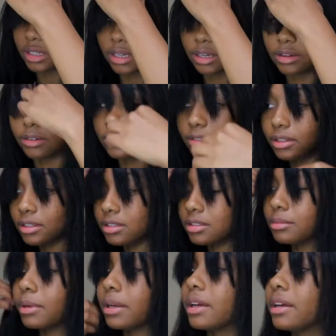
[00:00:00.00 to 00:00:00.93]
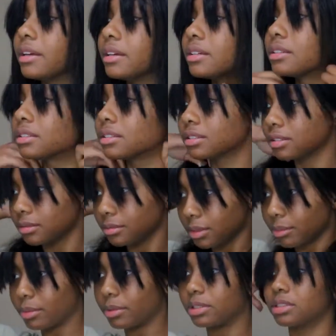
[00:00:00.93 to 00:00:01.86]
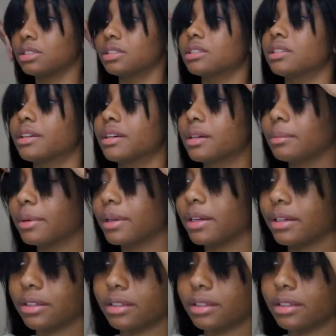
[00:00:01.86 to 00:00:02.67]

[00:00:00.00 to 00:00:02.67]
out of these bangs. Let me push this hair back.